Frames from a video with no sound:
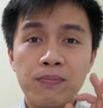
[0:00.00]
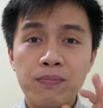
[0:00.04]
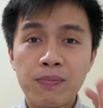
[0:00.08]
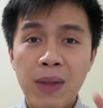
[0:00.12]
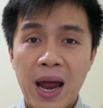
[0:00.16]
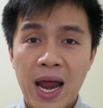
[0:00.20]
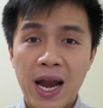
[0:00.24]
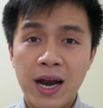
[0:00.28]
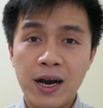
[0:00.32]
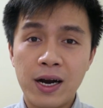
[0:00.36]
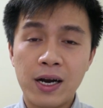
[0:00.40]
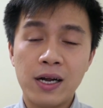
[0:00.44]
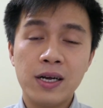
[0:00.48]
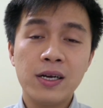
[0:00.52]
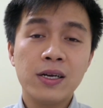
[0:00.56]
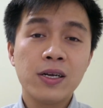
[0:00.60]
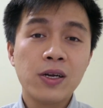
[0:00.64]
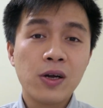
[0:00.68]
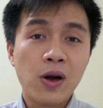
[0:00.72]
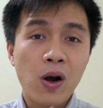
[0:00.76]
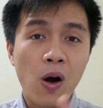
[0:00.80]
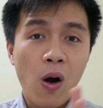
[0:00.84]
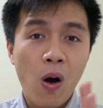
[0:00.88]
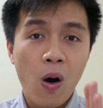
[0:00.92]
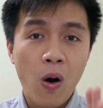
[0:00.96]
better
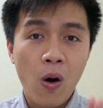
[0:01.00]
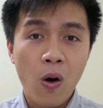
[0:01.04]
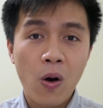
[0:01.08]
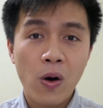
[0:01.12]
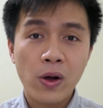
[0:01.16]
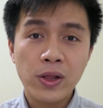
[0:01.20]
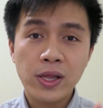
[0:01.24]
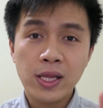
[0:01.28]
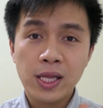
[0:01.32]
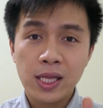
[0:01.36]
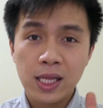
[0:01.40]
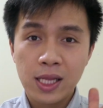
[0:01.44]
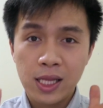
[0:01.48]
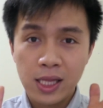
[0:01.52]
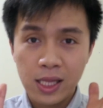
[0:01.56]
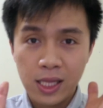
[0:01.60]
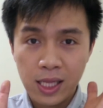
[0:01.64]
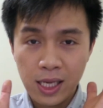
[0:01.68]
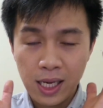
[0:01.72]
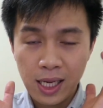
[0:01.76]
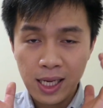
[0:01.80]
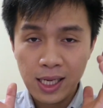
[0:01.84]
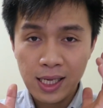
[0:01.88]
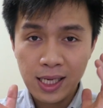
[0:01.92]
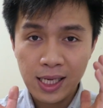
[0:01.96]
on
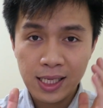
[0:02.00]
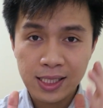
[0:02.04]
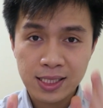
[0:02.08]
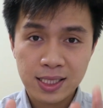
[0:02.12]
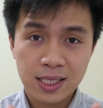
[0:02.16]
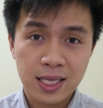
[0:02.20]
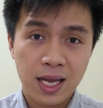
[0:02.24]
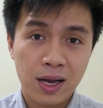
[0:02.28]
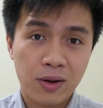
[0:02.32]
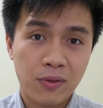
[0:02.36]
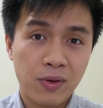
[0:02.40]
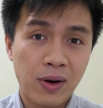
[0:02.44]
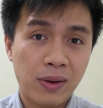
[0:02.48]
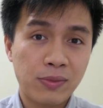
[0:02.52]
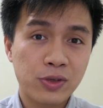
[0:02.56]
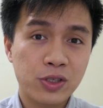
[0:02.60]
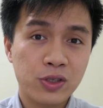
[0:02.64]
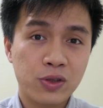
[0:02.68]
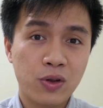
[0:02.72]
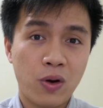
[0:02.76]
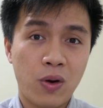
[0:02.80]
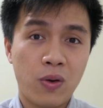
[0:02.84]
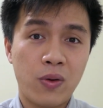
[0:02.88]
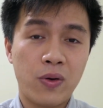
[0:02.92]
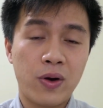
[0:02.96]
the Instagram
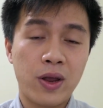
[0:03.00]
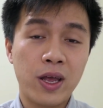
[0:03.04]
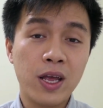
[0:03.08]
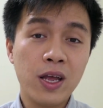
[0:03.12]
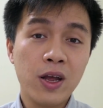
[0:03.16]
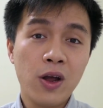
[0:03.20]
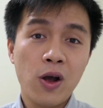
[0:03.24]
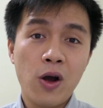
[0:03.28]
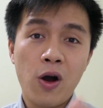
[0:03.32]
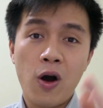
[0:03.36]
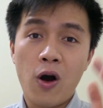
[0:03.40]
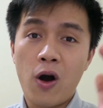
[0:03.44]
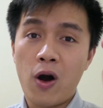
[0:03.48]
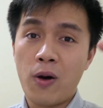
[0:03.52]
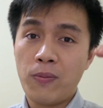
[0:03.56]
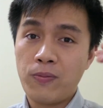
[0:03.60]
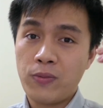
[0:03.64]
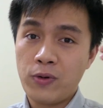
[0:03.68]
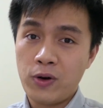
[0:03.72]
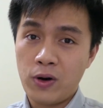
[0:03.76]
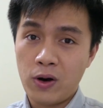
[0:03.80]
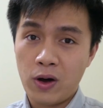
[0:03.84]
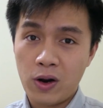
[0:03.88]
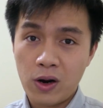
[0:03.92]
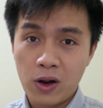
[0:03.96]
story
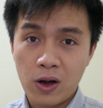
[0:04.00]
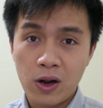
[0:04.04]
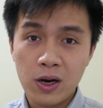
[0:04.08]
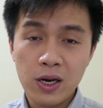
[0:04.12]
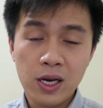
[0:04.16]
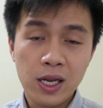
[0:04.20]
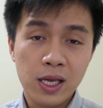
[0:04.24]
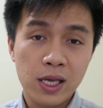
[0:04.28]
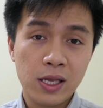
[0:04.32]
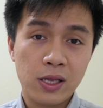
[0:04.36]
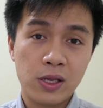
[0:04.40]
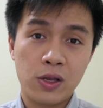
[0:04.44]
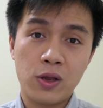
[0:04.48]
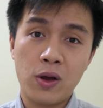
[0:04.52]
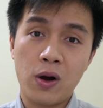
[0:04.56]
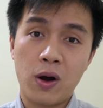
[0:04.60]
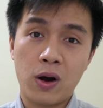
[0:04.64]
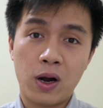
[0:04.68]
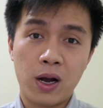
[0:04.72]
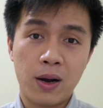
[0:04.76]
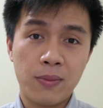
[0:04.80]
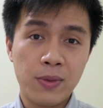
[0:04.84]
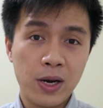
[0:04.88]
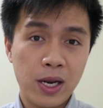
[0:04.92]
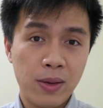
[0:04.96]
of not only
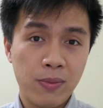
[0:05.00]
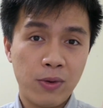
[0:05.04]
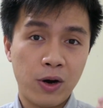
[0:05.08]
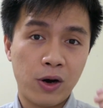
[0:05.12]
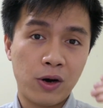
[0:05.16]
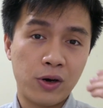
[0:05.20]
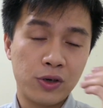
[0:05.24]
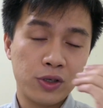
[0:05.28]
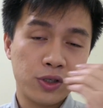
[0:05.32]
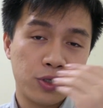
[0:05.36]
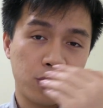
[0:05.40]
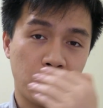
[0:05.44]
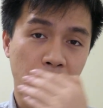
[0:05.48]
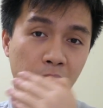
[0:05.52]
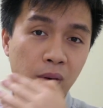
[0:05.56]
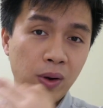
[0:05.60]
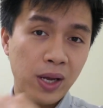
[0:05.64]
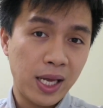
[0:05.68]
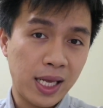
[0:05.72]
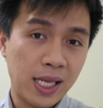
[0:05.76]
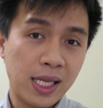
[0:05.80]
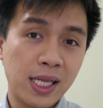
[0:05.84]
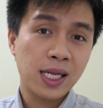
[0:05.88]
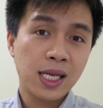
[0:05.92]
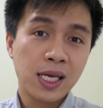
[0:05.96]
your company but also
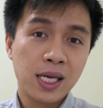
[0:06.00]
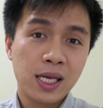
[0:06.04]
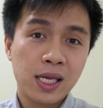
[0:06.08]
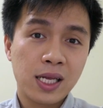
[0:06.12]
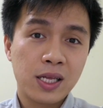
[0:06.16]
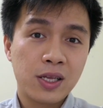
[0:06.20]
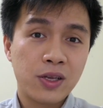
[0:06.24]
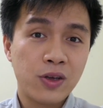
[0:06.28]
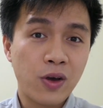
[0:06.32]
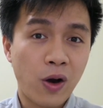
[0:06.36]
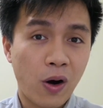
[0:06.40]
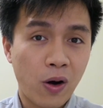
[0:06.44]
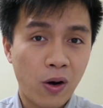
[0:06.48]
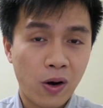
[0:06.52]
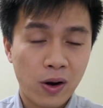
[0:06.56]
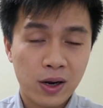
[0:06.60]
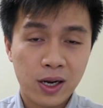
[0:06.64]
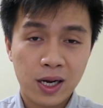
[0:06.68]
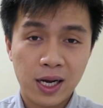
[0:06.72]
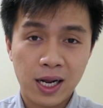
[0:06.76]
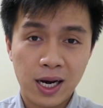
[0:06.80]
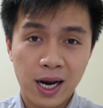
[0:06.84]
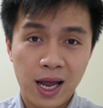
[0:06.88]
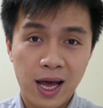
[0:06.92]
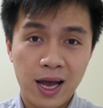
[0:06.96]
in your
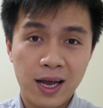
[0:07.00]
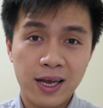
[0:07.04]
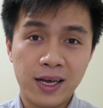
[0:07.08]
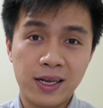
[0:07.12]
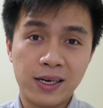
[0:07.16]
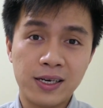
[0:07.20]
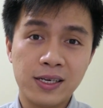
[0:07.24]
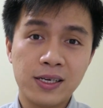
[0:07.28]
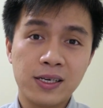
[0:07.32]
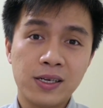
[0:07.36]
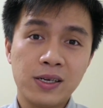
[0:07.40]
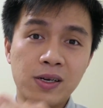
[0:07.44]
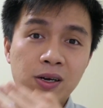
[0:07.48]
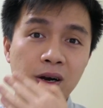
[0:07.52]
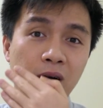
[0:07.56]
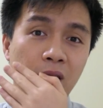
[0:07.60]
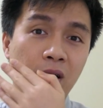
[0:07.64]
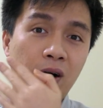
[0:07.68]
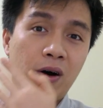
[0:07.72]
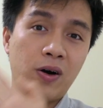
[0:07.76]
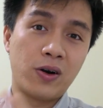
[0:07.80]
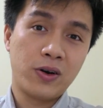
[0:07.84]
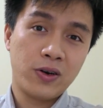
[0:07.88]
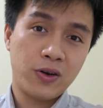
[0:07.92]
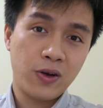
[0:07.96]
client
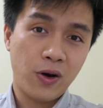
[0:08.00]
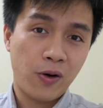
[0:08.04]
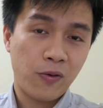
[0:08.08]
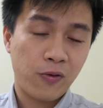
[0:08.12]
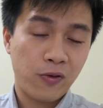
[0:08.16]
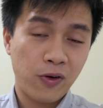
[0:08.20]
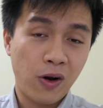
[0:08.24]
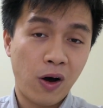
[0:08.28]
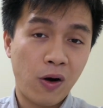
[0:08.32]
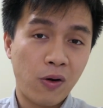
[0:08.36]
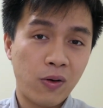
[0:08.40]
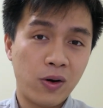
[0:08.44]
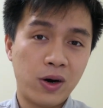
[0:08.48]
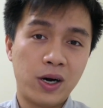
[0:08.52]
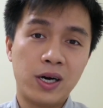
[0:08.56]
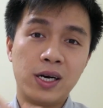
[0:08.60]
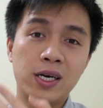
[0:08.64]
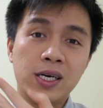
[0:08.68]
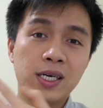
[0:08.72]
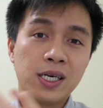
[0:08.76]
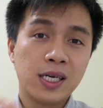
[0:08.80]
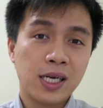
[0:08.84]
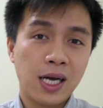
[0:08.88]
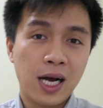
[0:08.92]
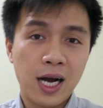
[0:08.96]
on your
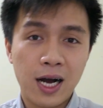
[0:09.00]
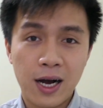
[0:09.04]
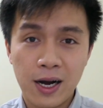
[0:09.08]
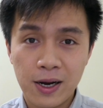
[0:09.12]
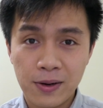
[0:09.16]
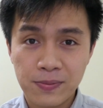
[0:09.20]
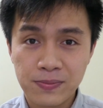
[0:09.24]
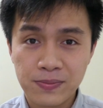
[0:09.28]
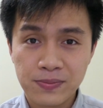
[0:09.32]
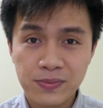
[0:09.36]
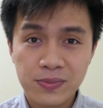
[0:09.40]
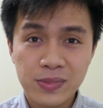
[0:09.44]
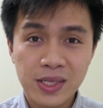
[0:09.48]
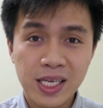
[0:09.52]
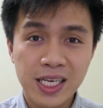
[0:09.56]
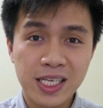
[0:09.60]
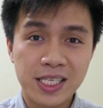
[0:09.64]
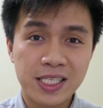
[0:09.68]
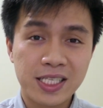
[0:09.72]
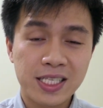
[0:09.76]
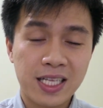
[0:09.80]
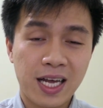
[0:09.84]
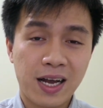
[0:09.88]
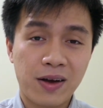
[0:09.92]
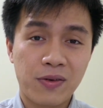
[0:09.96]
follower
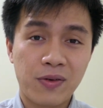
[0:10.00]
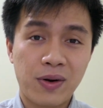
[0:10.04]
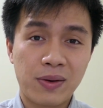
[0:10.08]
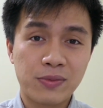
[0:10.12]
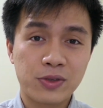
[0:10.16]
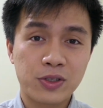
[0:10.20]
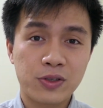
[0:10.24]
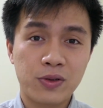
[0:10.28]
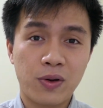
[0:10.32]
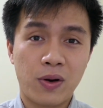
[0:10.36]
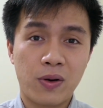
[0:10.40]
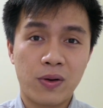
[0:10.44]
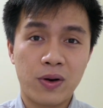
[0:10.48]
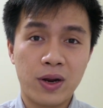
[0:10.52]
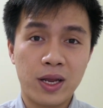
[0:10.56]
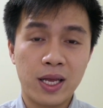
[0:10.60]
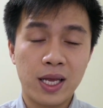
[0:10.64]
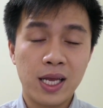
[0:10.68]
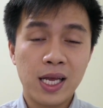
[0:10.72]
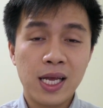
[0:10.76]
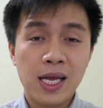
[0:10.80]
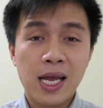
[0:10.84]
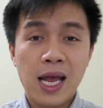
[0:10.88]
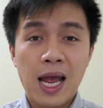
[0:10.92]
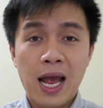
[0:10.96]
Instagram story.
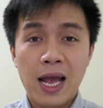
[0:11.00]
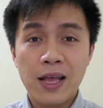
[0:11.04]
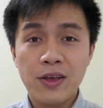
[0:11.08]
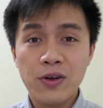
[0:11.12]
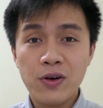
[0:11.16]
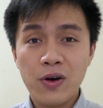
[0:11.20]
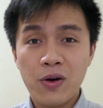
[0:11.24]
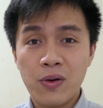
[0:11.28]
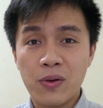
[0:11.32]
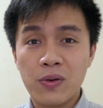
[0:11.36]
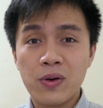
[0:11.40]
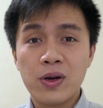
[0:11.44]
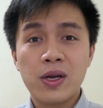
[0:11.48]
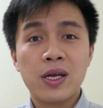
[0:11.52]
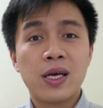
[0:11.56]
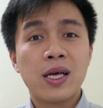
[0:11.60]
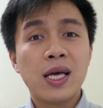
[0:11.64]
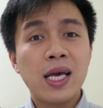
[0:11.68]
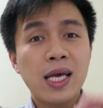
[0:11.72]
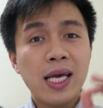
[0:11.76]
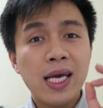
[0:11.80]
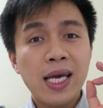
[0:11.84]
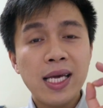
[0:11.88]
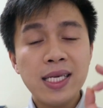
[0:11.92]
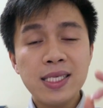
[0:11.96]
And you know,
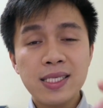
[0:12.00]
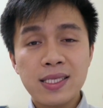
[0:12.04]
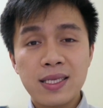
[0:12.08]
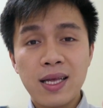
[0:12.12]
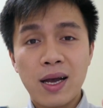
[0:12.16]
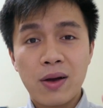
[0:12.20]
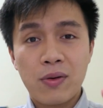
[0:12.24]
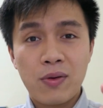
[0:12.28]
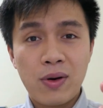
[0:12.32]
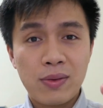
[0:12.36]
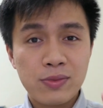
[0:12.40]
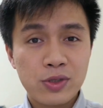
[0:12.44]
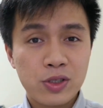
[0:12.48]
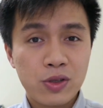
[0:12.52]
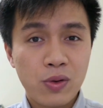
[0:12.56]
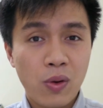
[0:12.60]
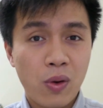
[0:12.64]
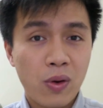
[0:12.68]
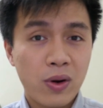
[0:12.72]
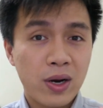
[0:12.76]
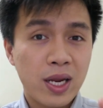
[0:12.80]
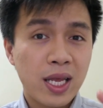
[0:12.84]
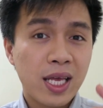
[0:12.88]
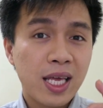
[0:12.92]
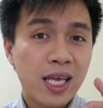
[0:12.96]
Instagram
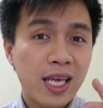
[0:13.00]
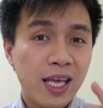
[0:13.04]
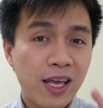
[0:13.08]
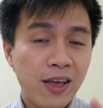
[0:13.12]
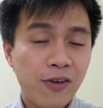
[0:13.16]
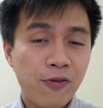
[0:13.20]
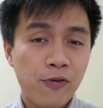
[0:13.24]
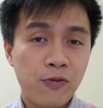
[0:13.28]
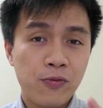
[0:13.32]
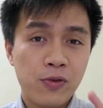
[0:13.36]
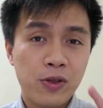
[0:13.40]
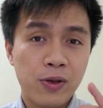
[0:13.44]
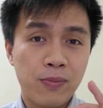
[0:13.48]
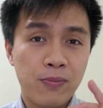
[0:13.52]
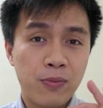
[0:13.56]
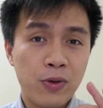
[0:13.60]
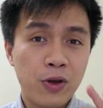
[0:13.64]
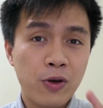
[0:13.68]
story gives the